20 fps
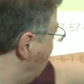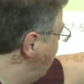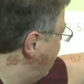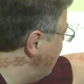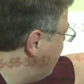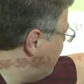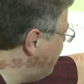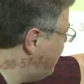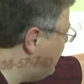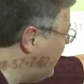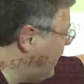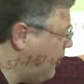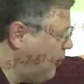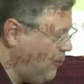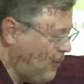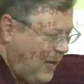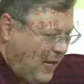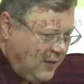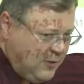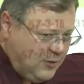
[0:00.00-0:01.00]

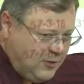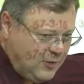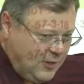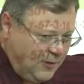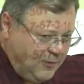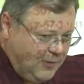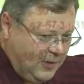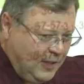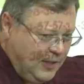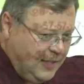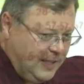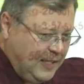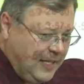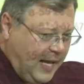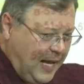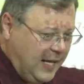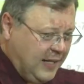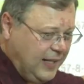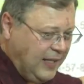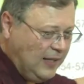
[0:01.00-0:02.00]
sequence of the
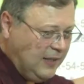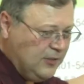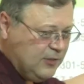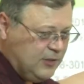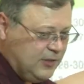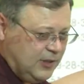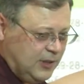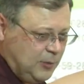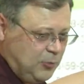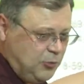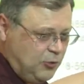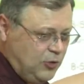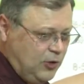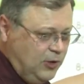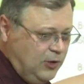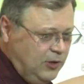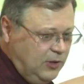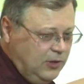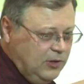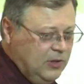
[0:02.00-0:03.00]
linear
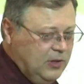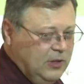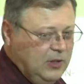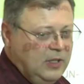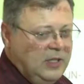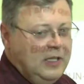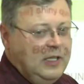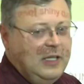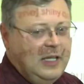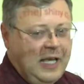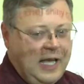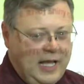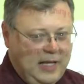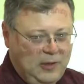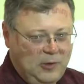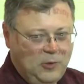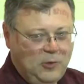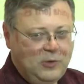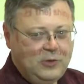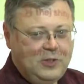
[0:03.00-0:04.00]
inscription
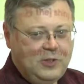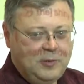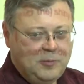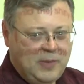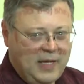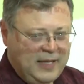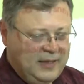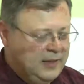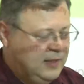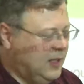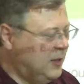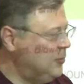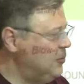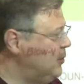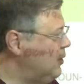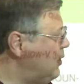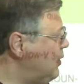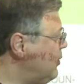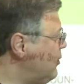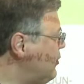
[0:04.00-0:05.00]
encoded by
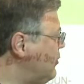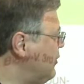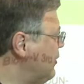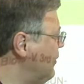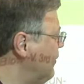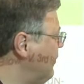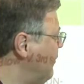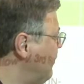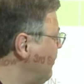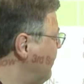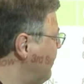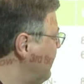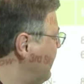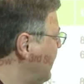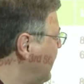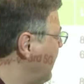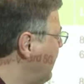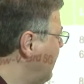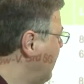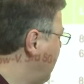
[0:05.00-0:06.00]
numbers,
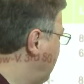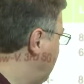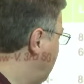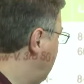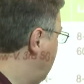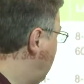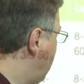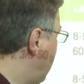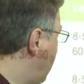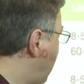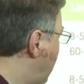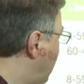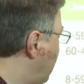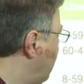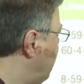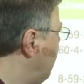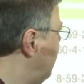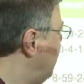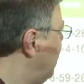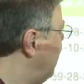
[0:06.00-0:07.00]

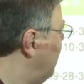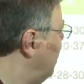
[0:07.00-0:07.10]
and